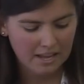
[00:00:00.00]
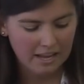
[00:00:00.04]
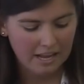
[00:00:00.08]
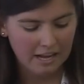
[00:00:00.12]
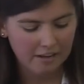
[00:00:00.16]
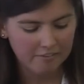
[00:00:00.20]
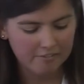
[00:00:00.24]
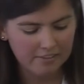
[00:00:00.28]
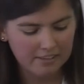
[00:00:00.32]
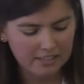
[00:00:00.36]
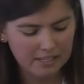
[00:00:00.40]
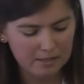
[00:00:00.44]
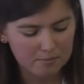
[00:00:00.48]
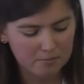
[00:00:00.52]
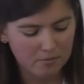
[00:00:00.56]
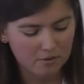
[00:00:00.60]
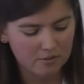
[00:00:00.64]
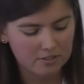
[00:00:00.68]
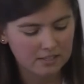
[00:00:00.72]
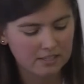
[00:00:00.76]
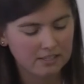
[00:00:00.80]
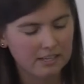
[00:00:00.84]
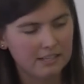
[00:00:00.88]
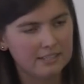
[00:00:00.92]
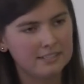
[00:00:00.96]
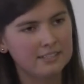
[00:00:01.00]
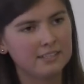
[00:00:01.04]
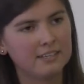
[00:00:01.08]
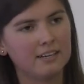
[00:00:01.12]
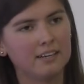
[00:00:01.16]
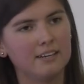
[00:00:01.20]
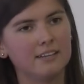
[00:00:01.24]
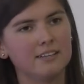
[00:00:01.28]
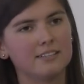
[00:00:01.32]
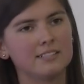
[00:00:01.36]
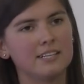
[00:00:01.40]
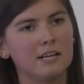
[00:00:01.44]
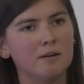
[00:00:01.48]
I think the most
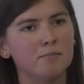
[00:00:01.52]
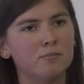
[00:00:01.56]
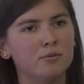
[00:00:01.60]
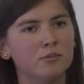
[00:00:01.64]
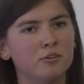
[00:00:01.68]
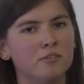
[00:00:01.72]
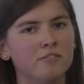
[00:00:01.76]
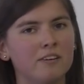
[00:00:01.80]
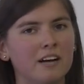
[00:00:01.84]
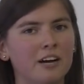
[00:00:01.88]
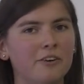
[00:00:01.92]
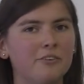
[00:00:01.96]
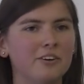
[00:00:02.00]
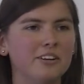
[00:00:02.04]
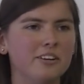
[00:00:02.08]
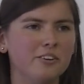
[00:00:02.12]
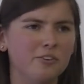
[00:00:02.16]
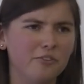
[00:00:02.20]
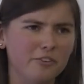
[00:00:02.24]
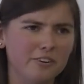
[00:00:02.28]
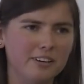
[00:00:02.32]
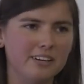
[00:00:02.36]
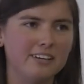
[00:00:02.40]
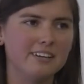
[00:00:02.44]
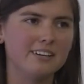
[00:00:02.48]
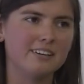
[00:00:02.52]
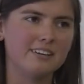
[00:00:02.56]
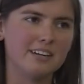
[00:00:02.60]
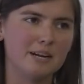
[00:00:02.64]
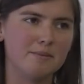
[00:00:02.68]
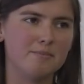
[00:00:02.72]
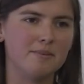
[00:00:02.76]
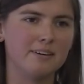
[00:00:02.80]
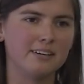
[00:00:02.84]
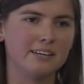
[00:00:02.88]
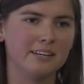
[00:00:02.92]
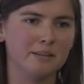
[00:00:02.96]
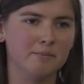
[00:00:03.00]
classical example of how annoying the
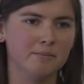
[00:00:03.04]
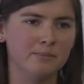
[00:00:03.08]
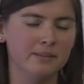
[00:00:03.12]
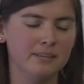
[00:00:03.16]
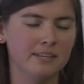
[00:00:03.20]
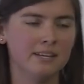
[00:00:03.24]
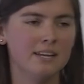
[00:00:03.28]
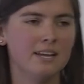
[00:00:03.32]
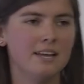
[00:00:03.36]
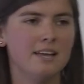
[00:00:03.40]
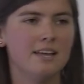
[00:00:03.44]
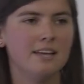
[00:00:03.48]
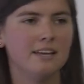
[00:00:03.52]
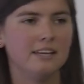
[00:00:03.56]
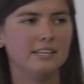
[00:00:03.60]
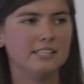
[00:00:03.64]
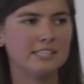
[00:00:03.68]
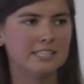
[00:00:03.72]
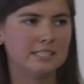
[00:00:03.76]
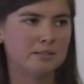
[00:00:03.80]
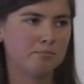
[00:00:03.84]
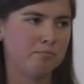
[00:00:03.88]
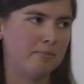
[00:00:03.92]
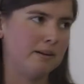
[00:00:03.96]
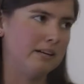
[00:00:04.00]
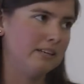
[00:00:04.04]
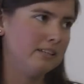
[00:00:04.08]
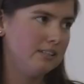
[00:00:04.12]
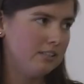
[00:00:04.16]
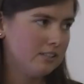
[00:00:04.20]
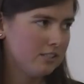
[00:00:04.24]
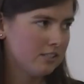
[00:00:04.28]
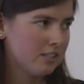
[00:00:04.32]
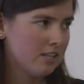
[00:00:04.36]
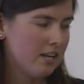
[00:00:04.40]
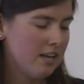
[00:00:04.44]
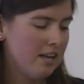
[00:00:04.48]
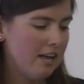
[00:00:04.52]
grammar can be is
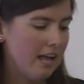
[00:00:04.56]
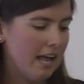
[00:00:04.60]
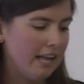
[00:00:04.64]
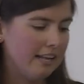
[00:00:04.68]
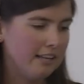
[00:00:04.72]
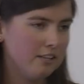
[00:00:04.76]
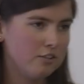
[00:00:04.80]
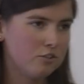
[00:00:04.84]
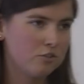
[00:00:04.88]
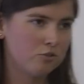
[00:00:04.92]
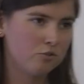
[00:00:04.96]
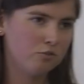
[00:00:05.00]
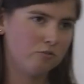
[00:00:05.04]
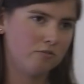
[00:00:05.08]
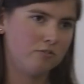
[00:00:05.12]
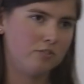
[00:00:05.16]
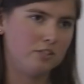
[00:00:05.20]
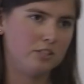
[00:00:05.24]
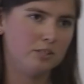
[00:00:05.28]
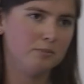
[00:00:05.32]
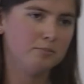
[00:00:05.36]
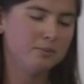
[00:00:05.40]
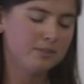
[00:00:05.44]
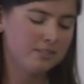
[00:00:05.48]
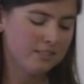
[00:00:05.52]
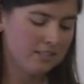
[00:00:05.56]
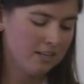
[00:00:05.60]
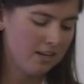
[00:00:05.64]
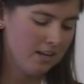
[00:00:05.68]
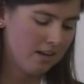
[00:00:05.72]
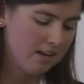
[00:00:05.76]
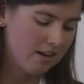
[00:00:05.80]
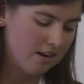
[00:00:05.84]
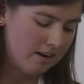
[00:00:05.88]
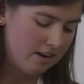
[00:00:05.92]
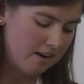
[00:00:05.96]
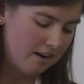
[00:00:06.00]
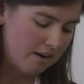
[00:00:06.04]
Spanish and its two verbs
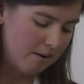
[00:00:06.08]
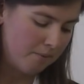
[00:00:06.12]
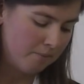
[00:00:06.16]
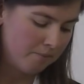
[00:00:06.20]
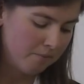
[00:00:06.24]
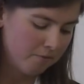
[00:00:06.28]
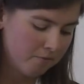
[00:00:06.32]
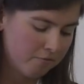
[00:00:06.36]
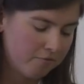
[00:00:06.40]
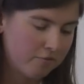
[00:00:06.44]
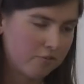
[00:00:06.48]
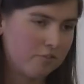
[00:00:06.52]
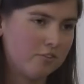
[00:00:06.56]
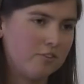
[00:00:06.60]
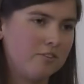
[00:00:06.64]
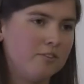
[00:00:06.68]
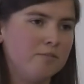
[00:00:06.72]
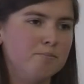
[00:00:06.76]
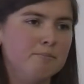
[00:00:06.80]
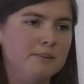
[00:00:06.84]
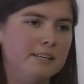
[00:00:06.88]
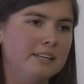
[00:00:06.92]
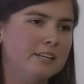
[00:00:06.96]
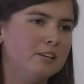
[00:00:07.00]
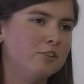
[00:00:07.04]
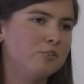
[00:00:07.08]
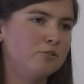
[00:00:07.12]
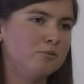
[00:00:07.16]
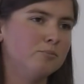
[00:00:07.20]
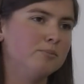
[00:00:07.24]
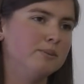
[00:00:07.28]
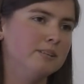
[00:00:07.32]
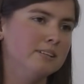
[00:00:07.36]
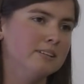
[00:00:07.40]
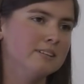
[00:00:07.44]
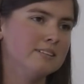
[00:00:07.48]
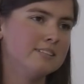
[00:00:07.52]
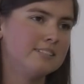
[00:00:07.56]
for meaning to
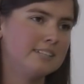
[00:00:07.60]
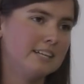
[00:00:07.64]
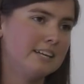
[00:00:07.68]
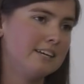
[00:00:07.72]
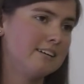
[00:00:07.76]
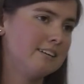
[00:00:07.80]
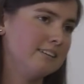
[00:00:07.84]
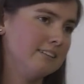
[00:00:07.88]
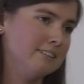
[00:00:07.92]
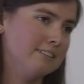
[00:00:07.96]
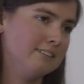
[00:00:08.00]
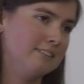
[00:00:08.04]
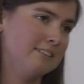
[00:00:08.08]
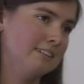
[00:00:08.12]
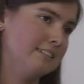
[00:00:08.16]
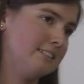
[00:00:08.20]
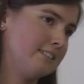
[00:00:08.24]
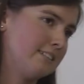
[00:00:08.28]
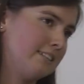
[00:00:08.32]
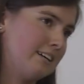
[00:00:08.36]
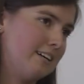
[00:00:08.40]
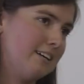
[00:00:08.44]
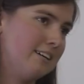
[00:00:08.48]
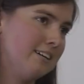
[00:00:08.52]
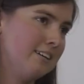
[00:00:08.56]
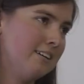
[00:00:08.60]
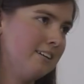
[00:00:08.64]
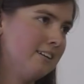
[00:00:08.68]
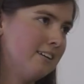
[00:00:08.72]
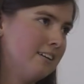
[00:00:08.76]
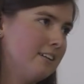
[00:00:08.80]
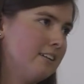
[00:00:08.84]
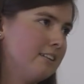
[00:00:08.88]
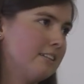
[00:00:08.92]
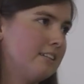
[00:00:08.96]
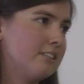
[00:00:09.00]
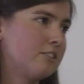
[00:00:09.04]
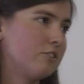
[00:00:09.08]
be, ser and estar.
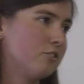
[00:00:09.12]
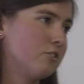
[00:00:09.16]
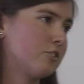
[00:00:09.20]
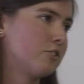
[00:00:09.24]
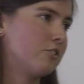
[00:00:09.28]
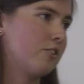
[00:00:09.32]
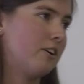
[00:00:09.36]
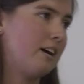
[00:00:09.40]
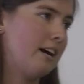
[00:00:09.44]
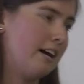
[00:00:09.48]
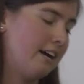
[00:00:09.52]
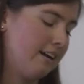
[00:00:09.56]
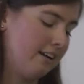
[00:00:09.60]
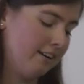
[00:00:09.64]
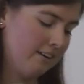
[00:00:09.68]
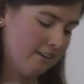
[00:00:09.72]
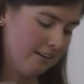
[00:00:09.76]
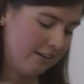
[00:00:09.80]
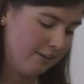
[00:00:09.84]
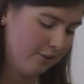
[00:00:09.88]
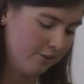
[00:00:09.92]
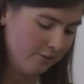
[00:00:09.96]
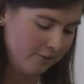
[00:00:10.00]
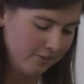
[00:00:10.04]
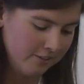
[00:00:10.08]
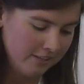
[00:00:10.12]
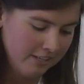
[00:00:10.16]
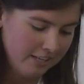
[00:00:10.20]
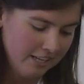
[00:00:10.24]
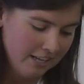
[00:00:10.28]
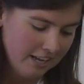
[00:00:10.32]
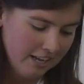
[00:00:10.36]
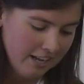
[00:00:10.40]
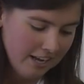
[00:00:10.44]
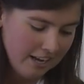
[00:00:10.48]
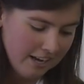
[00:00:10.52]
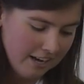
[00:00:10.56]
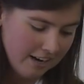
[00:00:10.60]
There's also hi, I
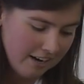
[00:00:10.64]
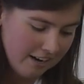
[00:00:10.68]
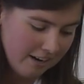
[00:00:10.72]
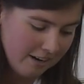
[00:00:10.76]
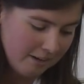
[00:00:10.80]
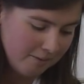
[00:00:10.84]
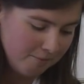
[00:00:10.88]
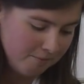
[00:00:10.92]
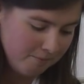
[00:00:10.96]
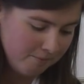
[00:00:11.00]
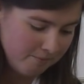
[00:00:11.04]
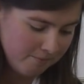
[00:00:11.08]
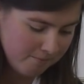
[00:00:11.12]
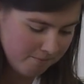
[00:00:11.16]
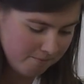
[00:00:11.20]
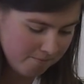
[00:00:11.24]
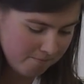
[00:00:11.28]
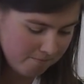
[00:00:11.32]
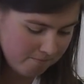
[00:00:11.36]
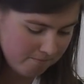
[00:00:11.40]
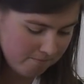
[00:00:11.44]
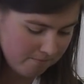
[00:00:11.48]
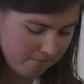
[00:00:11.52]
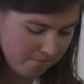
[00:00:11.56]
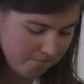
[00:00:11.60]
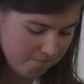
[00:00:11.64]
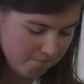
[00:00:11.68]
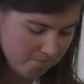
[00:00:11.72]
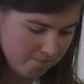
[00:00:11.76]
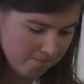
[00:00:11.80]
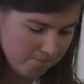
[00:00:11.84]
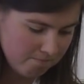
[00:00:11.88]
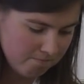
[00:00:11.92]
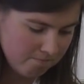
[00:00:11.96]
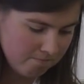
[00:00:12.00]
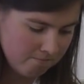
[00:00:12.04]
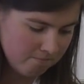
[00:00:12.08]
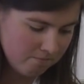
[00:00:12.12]
know.
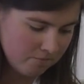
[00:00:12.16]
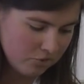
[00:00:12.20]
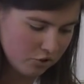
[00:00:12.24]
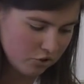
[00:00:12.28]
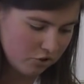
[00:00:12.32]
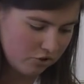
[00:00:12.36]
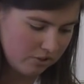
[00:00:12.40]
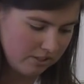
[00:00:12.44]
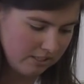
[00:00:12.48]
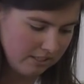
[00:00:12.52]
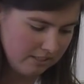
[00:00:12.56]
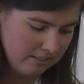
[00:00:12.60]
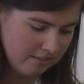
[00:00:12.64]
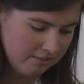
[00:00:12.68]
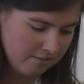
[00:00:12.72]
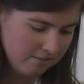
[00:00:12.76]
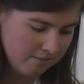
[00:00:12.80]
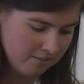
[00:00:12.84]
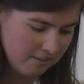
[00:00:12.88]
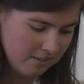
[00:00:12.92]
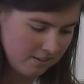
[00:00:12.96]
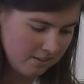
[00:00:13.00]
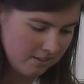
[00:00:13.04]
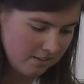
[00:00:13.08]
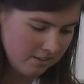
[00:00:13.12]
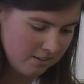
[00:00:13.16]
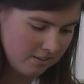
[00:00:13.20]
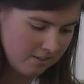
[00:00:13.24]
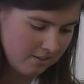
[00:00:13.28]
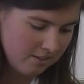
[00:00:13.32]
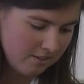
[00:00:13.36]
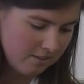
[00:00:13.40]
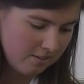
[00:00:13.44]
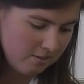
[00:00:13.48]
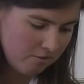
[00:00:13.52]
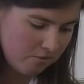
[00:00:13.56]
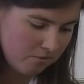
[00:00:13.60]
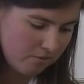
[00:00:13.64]
Sorry.
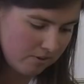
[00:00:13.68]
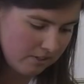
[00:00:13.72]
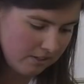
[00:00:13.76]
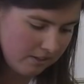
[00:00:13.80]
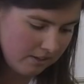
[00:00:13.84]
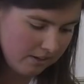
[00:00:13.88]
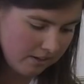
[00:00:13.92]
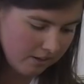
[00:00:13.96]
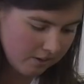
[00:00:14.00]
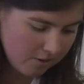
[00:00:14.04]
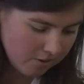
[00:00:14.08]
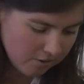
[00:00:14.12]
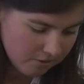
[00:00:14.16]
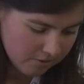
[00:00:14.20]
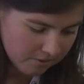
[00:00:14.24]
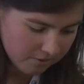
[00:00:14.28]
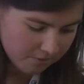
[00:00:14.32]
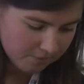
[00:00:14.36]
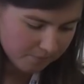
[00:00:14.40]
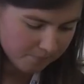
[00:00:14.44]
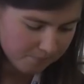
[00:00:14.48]
Where did I go?